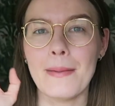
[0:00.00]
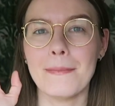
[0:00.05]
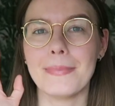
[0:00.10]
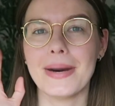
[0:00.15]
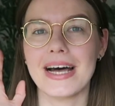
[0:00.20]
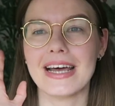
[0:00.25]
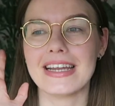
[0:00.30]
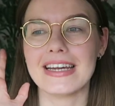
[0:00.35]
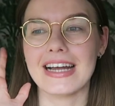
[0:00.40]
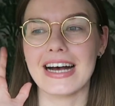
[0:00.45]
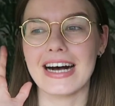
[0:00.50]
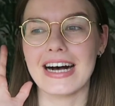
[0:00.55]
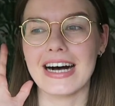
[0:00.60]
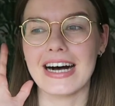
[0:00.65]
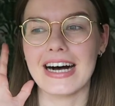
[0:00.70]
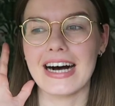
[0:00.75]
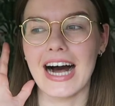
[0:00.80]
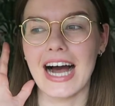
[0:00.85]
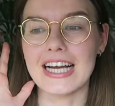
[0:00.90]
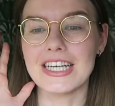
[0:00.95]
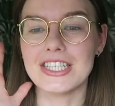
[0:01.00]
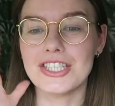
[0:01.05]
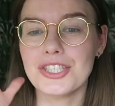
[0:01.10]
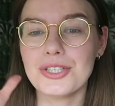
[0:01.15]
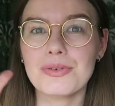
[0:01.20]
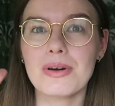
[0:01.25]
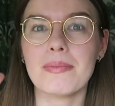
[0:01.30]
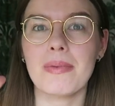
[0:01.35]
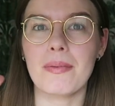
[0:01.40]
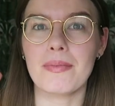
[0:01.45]
But uh, I
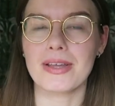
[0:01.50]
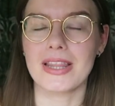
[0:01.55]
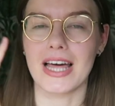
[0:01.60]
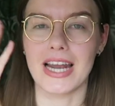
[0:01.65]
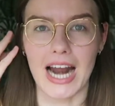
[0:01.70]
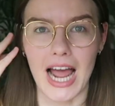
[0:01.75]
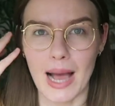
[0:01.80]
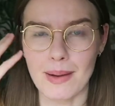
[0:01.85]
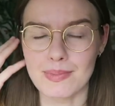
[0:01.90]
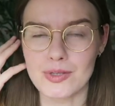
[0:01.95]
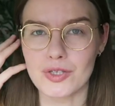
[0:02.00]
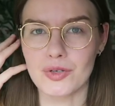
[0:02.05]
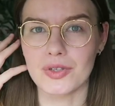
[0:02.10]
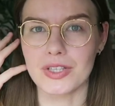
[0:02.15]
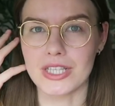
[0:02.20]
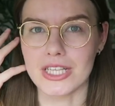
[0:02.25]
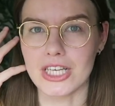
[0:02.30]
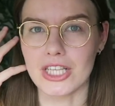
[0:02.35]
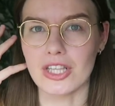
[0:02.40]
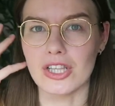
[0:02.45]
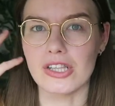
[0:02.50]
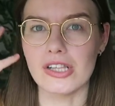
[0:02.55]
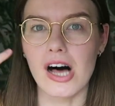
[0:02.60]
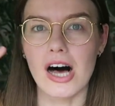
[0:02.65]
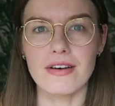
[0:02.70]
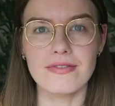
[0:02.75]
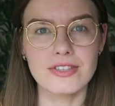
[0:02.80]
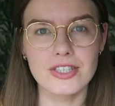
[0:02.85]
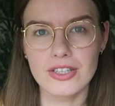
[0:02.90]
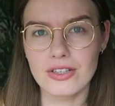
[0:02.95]
do remember that I absolutely
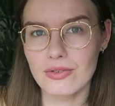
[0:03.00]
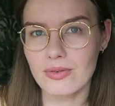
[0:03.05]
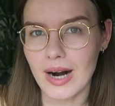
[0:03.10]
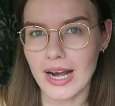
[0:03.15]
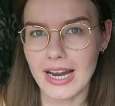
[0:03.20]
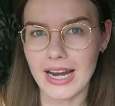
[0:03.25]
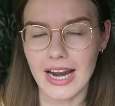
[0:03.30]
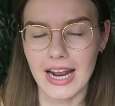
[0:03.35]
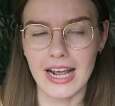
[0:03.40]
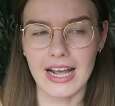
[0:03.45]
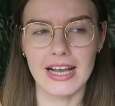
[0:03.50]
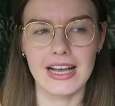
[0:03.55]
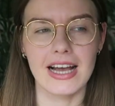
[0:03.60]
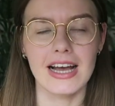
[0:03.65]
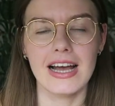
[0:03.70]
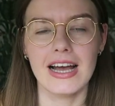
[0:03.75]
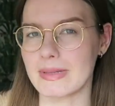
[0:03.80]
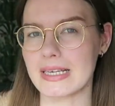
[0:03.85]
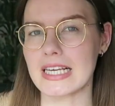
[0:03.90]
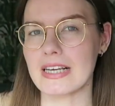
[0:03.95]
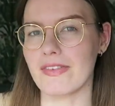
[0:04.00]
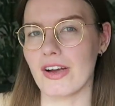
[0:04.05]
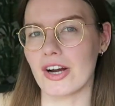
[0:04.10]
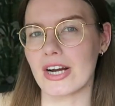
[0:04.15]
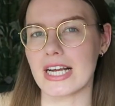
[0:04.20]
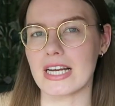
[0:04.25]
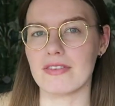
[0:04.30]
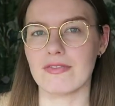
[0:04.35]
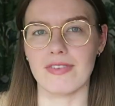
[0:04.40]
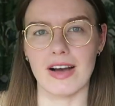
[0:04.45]
loved the writing, being
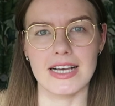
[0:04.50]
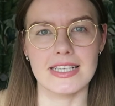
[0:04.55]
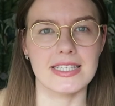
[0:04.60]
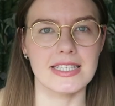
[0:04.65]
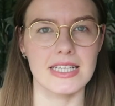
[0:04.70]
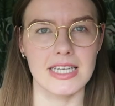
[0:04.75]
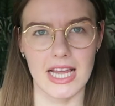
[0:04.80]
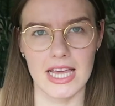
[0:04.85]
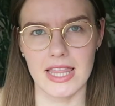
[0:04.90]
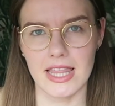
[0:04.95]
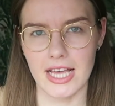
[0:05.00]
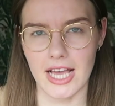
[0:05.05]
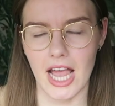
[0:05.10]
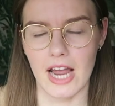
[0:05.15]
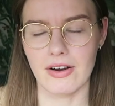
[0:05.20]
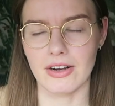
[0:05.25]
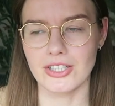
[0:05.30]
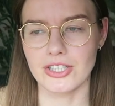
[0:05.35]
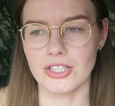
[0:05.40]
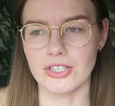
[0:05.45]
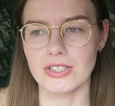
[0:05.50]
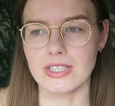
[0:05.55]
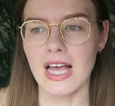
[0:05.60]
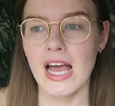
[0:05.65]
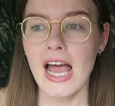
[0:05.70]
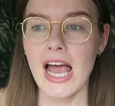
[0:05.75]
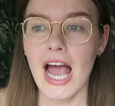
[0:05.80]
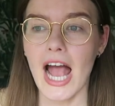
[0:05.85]
very invested in the characters,